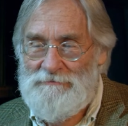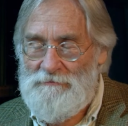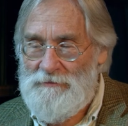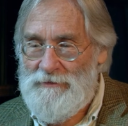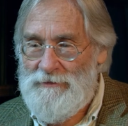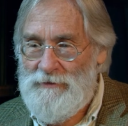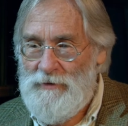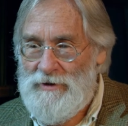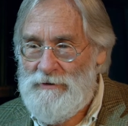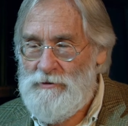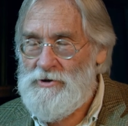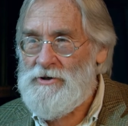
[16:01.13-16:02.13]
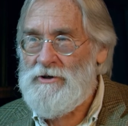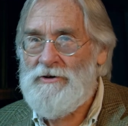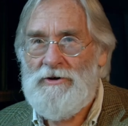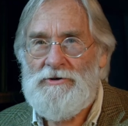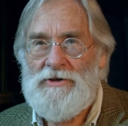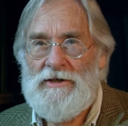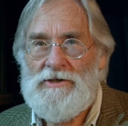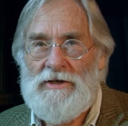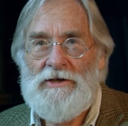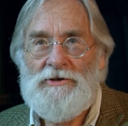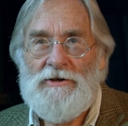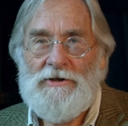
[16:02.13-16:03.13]
uh, what were still in those days
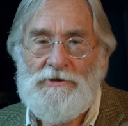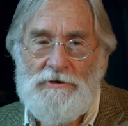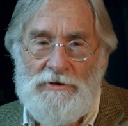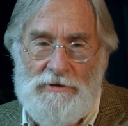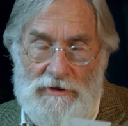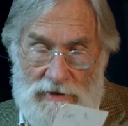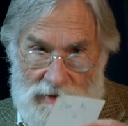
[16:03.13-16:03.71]
stationery stores.